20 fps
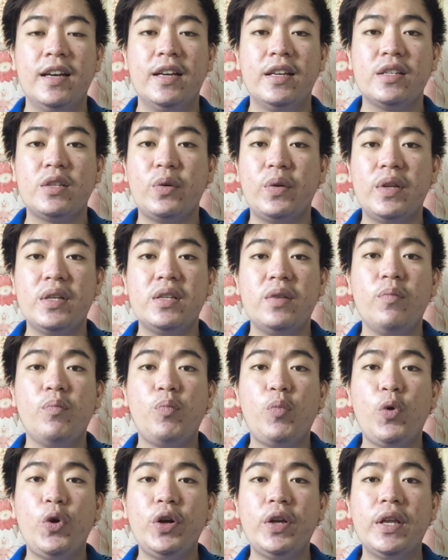So it is
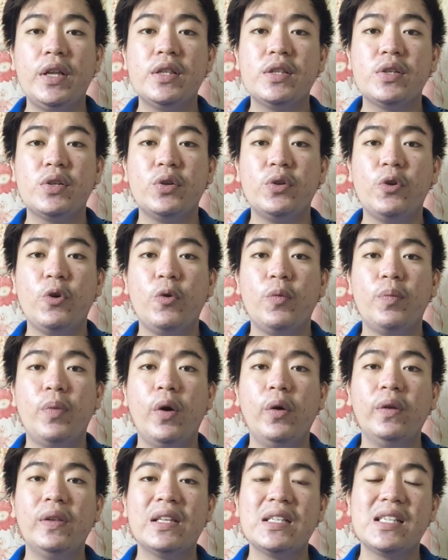important to know
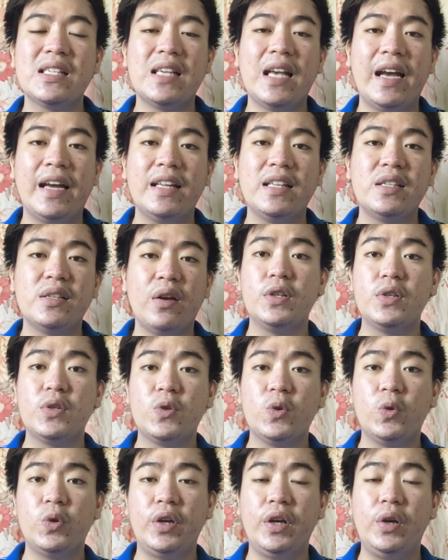both sides of the
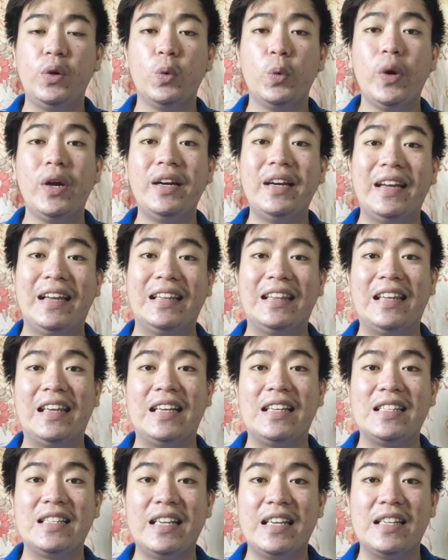story where it
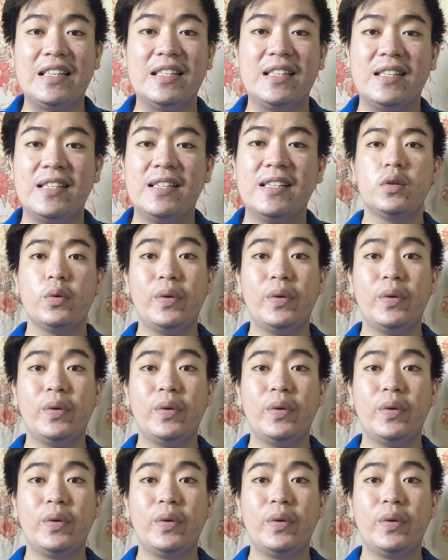exists.